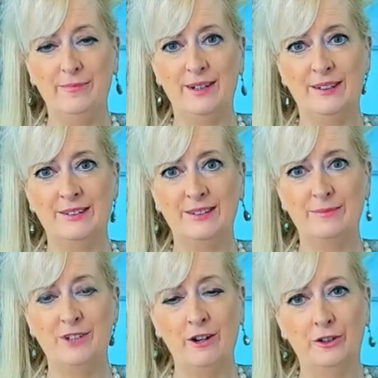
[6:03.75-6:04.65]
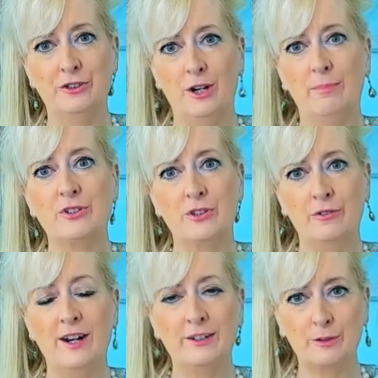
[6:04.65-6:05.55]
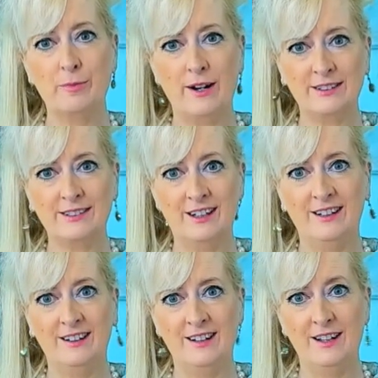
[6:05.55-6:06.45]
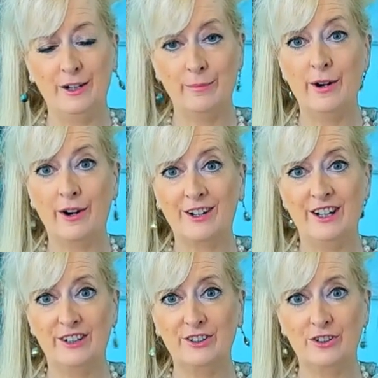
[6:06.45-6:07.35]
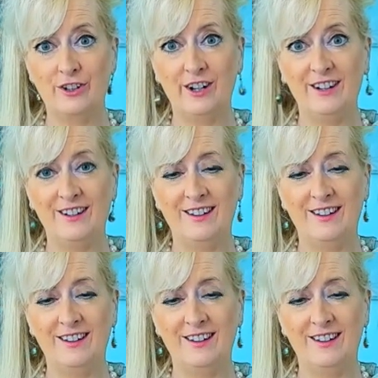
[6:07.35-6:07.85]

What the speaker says: because Donald Trump is the greatest president in American history.